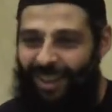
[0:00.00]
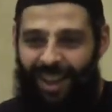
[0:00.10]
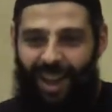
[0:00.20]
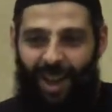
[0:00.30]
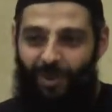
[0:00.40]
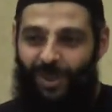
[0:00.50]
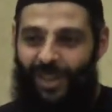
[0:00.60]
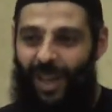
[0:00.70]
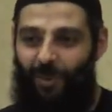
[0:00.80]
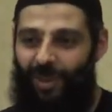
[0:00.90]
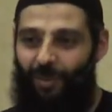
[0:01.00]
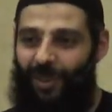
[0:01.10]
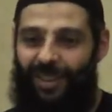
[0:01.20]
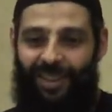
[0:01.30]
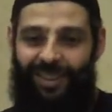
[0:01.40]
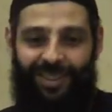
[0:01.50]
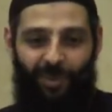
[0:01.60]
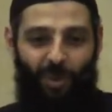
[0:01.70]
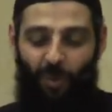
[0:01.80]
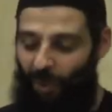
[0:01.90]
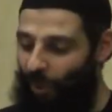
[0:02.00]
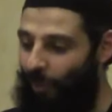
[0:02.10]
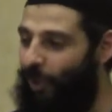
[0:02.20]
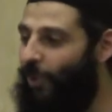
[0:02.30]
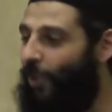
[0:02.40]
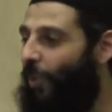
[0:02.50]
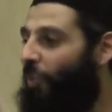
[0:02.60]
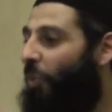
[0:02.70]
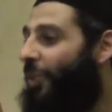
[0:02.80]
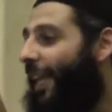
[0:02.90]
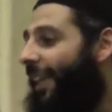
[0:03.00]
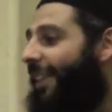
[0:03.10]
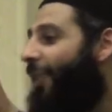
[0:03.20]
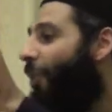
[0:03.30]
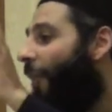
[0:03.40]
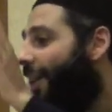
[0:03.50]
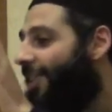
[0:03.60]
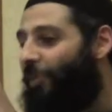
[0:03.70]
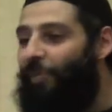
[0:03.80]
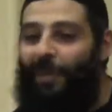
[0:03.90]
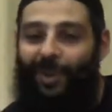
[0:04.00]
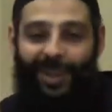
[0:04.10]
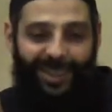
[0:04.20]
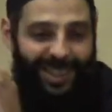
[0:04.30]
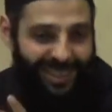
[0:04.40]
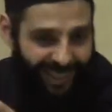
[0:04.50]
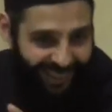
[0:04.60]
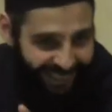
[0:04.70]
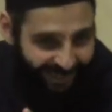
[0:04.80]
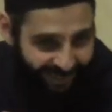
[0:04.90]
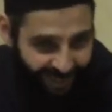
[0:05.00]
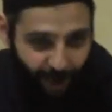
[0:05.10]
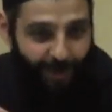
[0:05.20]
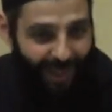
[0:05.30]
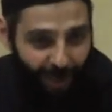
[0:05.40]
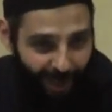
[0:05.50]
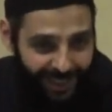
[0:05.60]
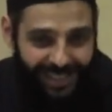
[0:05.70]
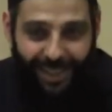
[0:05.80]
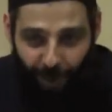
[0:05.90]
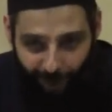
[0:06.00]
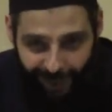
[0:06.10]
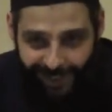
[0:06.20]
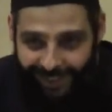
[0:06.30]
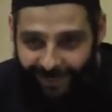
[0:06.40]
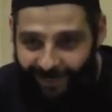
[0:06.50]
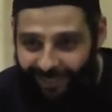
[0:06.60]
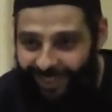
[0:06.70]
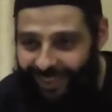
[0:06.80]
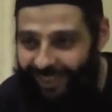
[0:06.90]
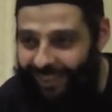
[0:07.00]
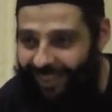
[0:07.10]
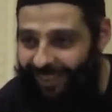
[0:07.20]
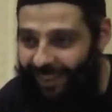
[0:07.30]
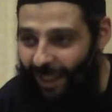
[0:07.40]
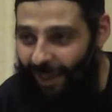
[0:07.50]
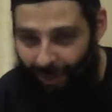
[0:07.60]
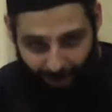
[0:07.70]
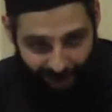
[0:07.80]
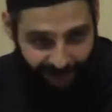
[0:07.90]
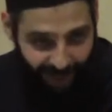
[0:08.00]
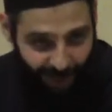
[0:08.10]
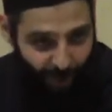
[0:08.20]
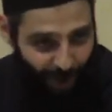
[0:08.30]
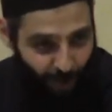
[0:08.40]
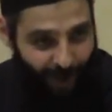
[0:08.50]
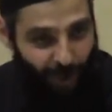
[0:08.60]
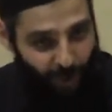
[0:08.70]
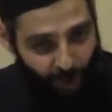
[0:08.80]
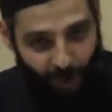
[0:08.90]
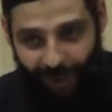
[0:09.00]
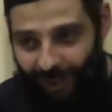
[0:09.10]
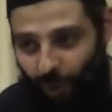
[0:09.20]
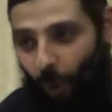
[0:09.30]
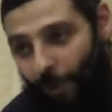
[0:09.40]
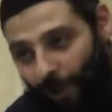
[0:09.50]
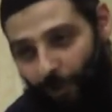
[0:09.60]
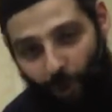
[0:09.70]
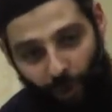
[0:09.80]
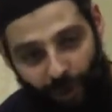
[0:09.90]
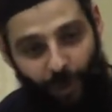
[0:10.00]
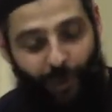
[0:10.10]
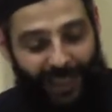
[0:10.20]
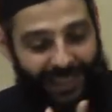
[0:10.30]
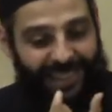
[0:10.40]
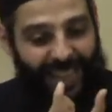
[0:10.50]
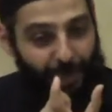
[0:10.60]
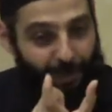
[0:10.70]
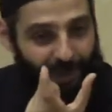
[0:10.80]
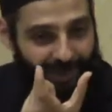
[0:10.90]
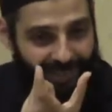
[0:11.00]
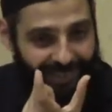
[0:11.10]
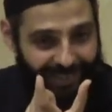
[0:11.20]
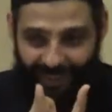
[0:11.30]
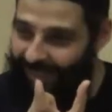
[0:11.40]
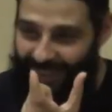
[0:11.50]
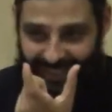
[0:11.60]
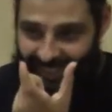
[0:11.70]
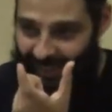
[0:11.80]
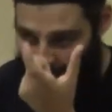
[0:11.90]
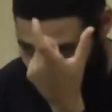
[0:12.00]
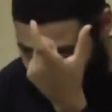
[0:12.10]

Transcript: mean, I was there when, when the, with computers with 48 kilobytes of memory, and that's it. Not megabytes, kilobytes. And in my time, when you wanted to, to open a program, you get a tape, not even a CD, you